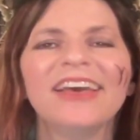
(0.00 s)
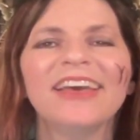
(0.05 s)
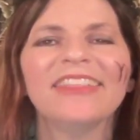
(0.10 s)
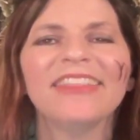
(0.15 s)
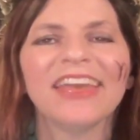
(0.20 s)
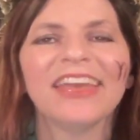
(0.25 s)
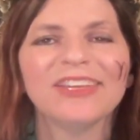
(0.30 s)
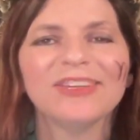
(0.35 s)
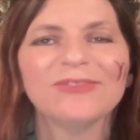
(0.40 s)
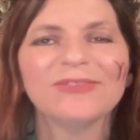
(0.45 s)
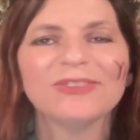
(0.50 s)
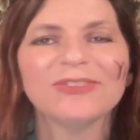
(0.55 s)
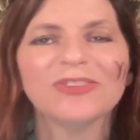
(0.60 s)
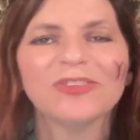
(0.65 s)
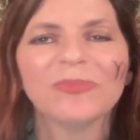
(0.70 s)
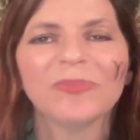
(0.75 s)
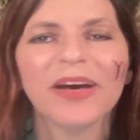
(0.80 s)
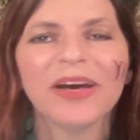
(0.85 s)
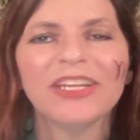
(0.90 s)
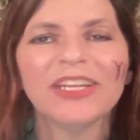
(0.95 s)
Thank you so
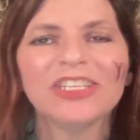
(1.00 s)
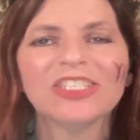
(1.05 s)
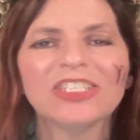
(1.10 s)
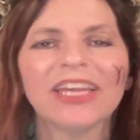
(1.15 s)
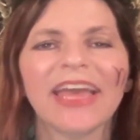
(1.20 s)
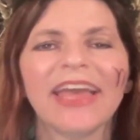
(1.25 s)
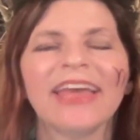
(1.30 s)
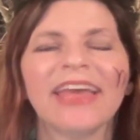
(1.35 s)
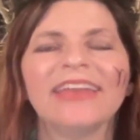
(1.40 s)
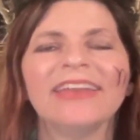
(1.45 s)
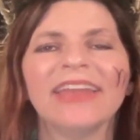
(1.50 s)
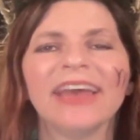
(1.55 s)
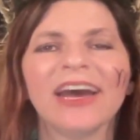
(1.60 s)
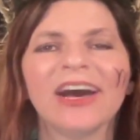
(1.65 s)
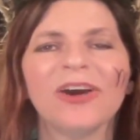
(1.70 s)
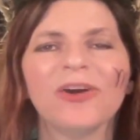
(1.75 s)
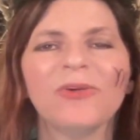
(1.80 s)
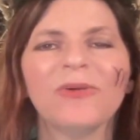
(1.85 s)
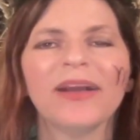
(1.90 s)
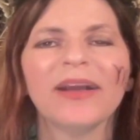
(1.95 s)
much, and
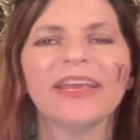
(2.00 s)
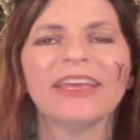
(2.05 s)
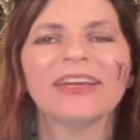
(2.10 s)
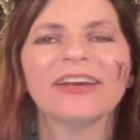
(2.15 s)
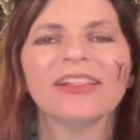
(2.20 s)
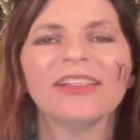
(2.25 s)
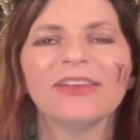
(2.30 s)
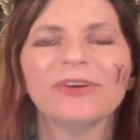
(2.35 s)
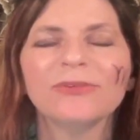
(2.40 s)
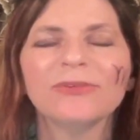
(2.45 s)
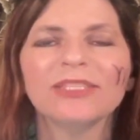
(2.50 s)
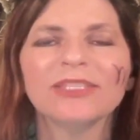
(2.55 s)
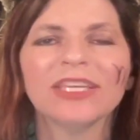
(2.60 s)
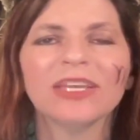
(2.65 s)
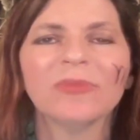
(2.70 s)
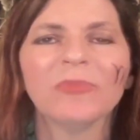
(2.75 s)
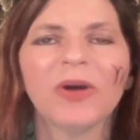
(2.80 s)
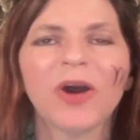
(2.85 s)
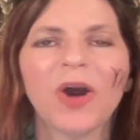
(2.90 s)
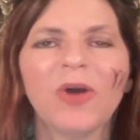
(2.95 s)
now a
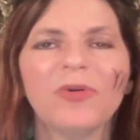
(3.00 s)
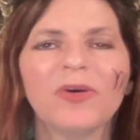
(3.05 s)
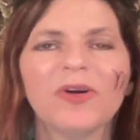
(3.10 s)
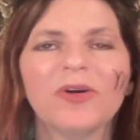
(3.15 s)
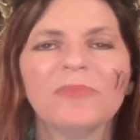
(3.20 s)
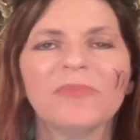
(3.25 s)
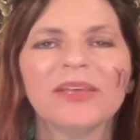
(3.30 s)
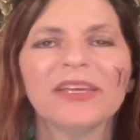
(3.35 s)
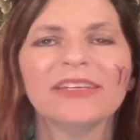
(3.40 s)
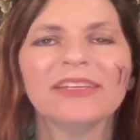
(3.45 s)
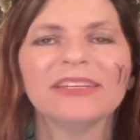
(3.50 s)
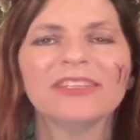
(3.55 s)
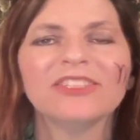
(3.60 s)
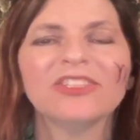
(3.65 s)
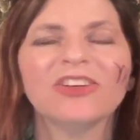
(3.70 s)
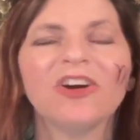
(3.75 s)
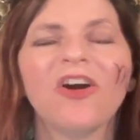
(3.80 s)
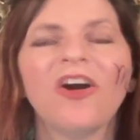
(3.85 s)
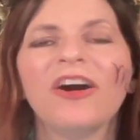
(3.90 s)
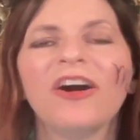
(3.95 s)
closing poem
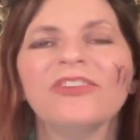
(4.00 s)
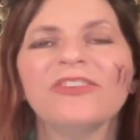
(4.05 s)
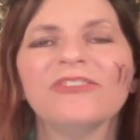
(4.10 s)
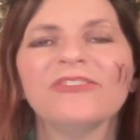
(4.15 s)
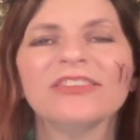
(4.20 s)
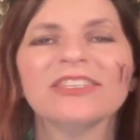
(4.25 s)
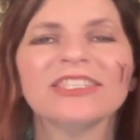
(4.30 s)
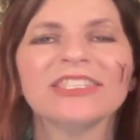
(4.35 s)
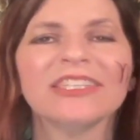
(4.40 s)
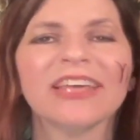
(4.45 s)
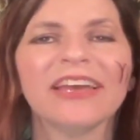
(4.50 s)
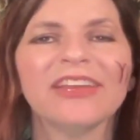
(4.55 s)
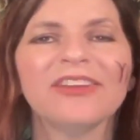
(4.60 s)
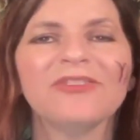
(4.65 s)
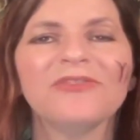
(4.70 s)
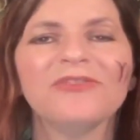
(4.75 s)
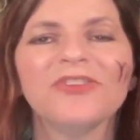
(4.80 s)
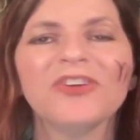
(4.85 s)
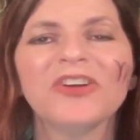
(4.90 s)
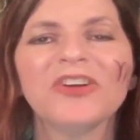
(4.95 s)
to honor the sign
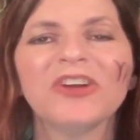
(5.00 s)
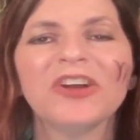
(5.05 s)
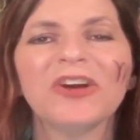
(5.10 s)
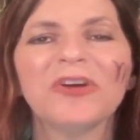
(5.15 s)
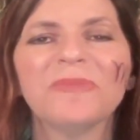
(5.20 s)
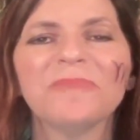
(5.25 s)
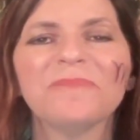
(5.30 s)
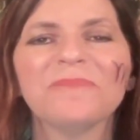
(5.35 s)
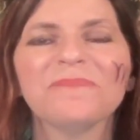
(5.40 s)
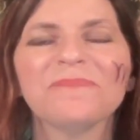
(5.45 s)
of Virgo.